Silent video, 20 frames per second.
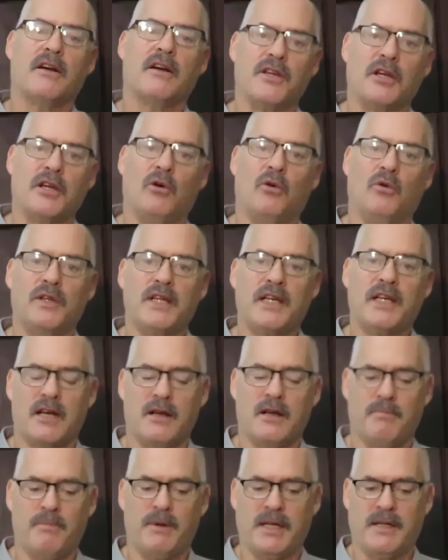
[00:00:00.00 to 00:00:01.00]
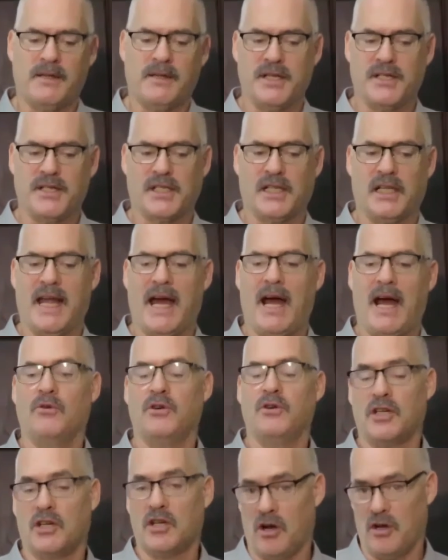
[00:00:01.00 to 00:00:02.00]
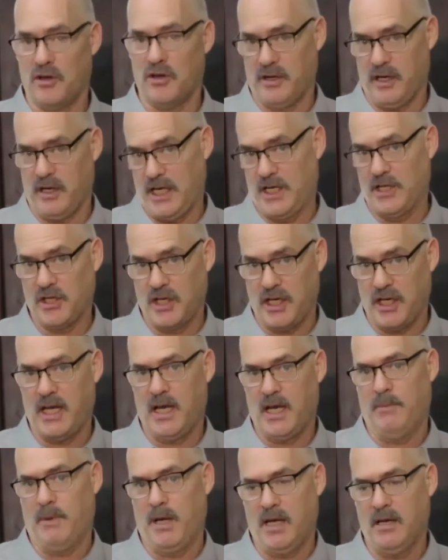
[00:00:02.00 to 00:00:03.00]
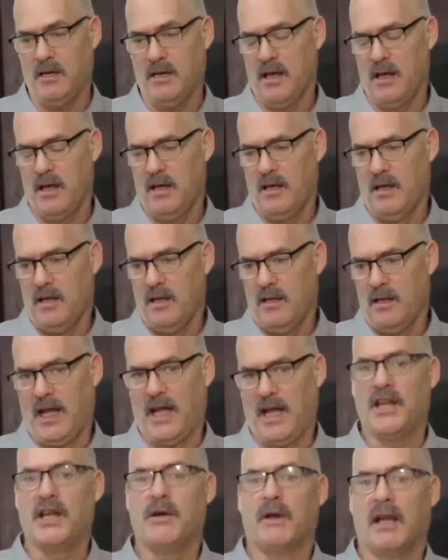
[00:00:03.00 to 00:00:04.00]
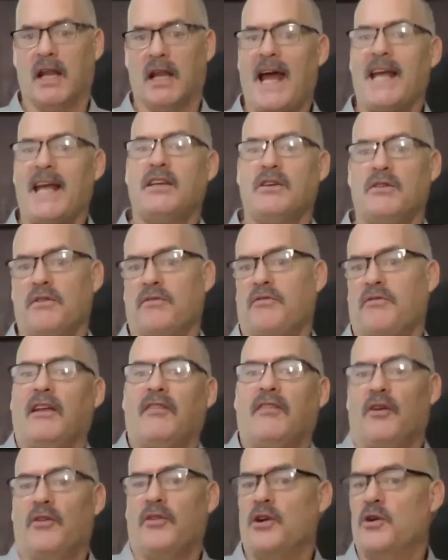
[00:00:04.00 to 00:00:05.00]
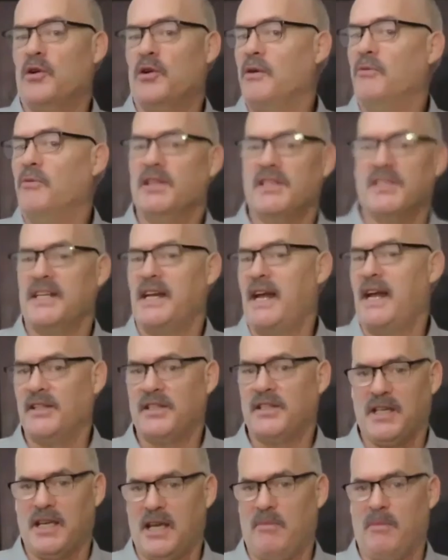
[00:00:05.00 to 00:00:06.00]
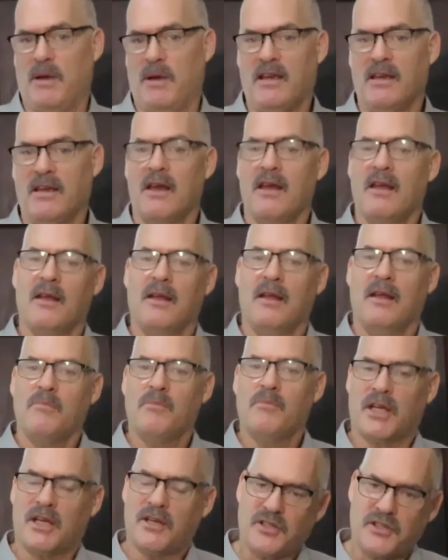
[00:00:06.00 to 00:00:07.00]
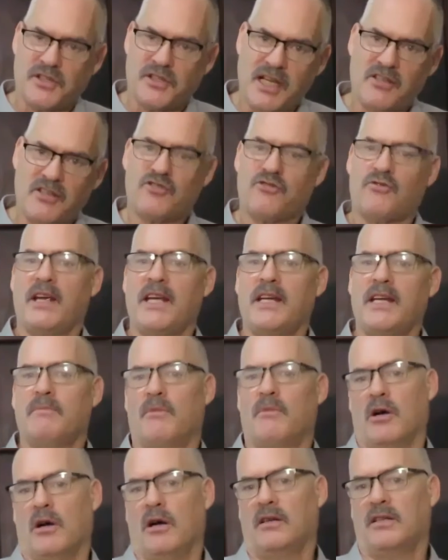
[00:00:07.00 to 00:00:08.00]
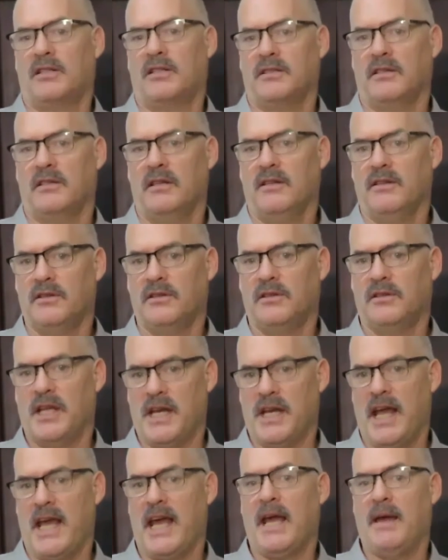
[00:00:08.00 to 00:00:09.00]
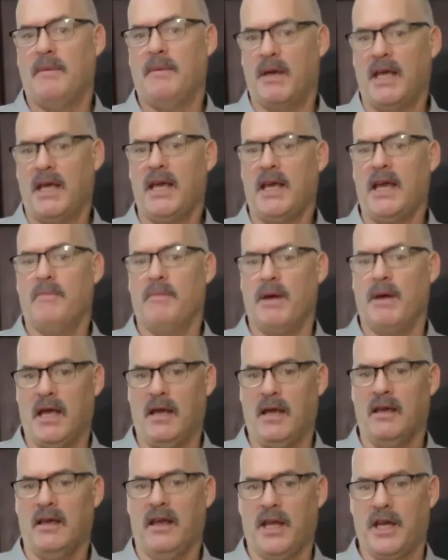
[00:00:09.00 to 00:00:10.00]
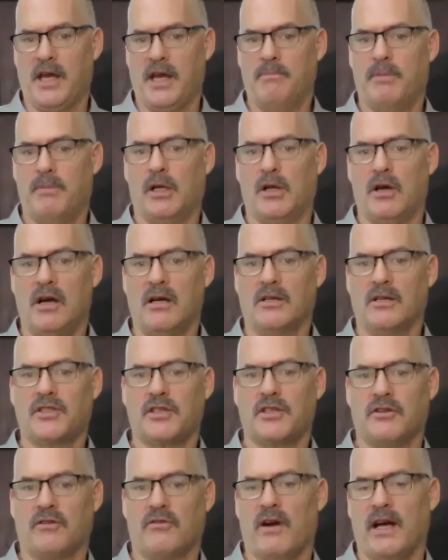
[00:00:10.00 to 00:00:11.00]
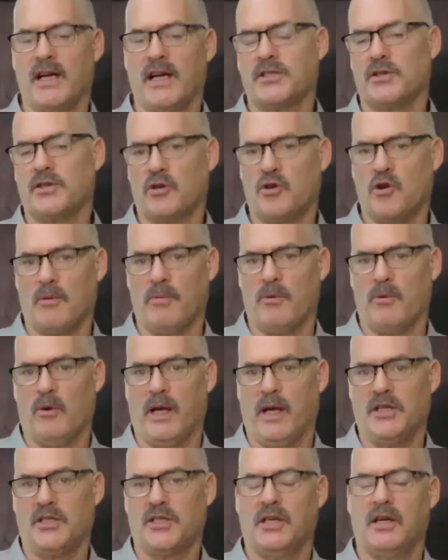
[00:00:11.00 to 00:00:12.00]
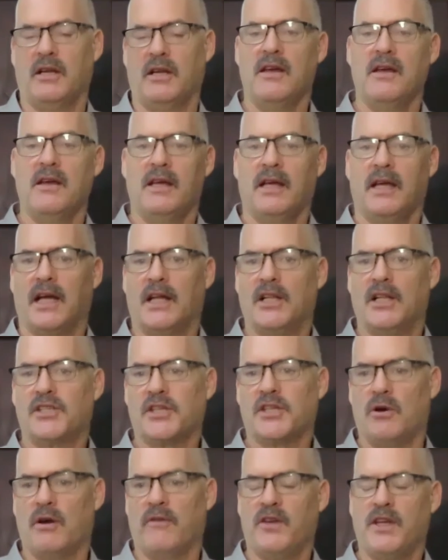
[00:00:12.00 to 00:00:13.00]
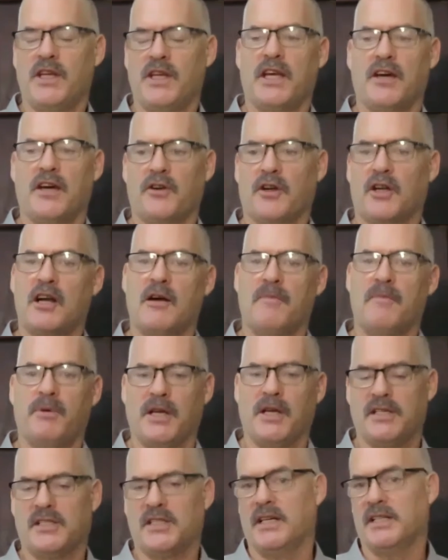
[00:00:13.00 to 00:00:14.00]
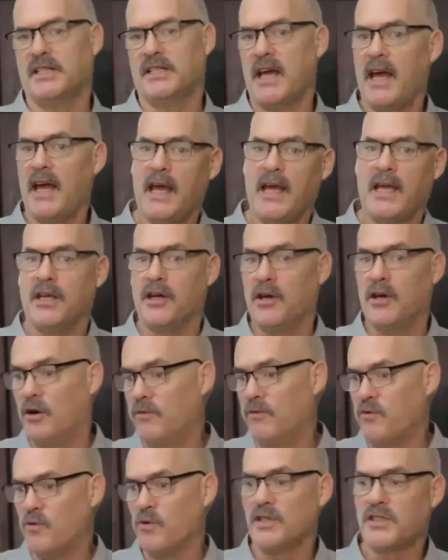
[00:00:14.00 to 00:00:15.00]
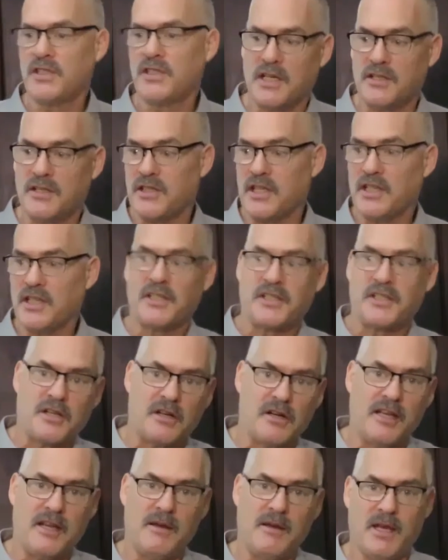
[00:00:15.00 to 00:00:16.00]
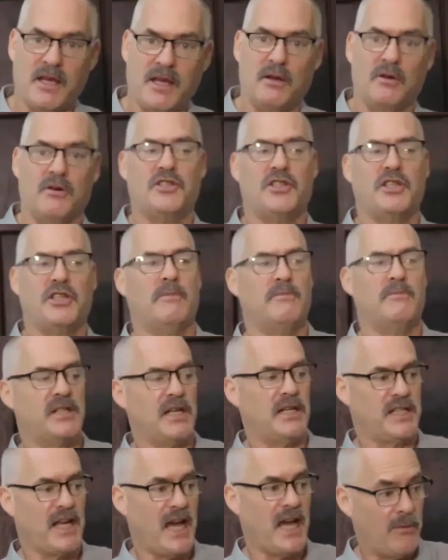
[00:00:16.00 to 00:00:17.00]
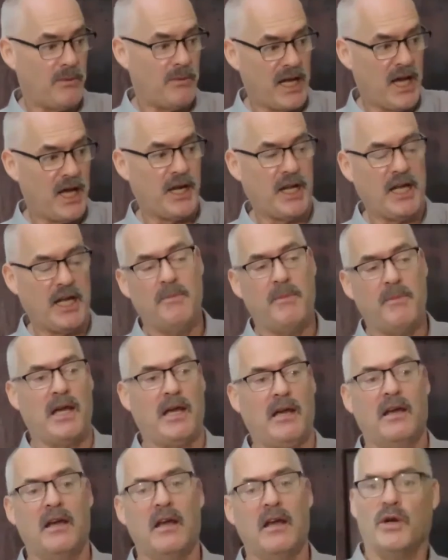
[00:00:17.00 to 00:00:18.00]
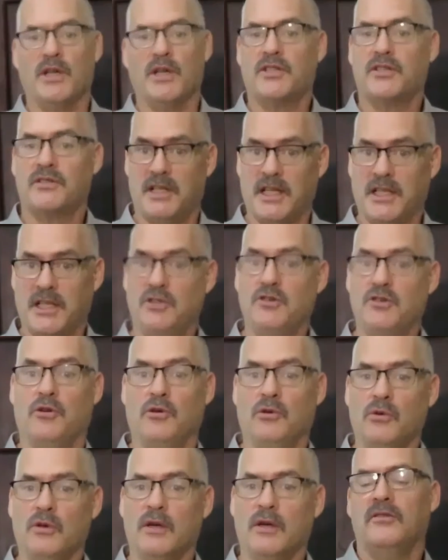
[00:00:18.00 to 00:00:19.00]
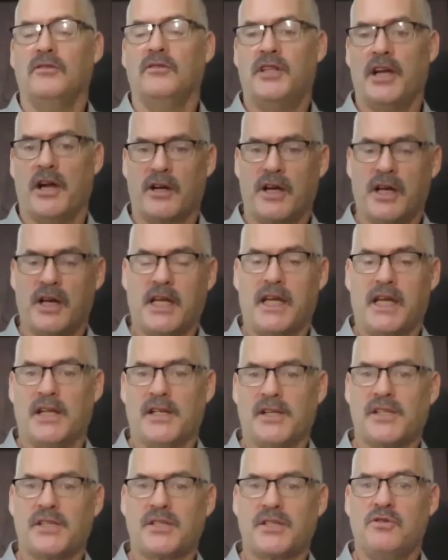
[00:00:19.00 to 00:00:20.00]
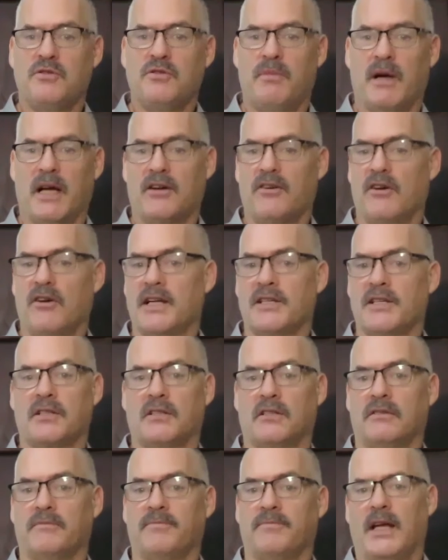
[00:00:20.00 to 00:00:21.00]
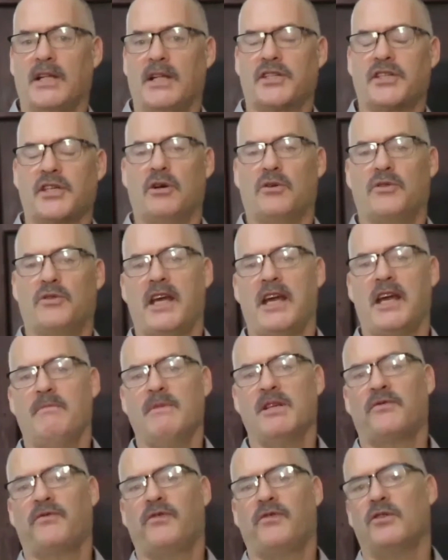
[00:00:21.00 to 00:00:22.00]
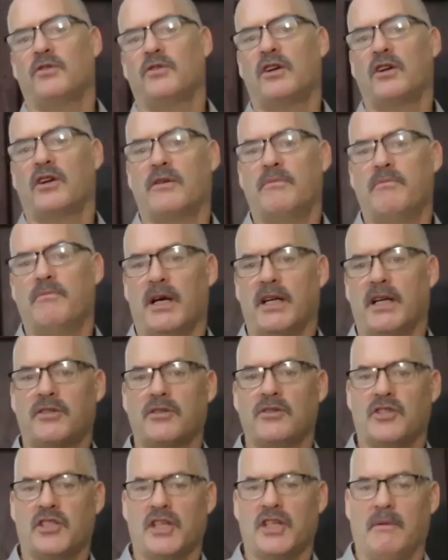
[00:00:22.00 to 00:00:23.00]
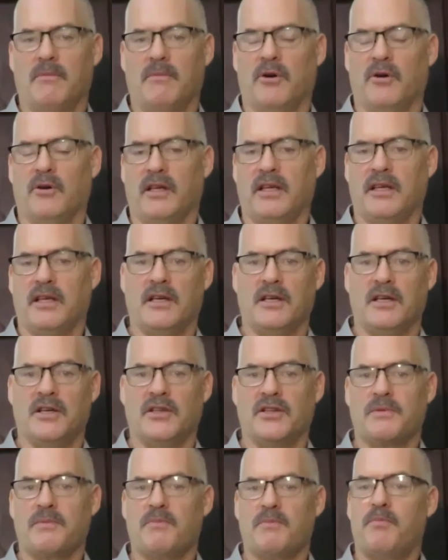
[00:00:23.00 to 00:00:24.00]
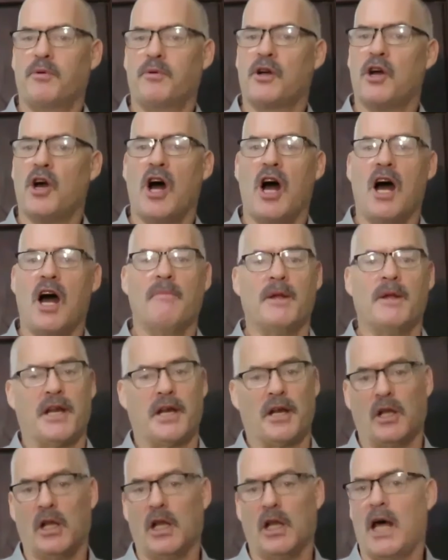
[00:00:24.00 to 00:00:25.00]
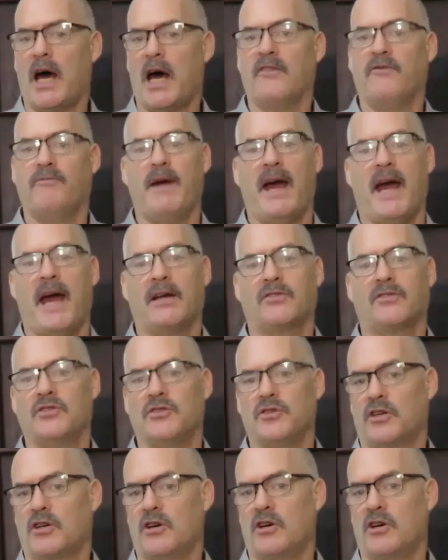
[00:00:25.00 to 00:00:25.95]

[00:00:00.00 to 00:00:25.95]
are the only company that is allowed to call their engine a Hemi, and they would like you to think they're the only ones that has a Hemi, because they trademarked the name Hemi, and it belongs to the Chrysler Corporation. And so if any other company says, hey, Ford says this is our Hemi, or GM says, we got a Hemi, which they do, they're going to get sued by Chrysler. And so the hemispherical combustion chamber is common in a lot of passenger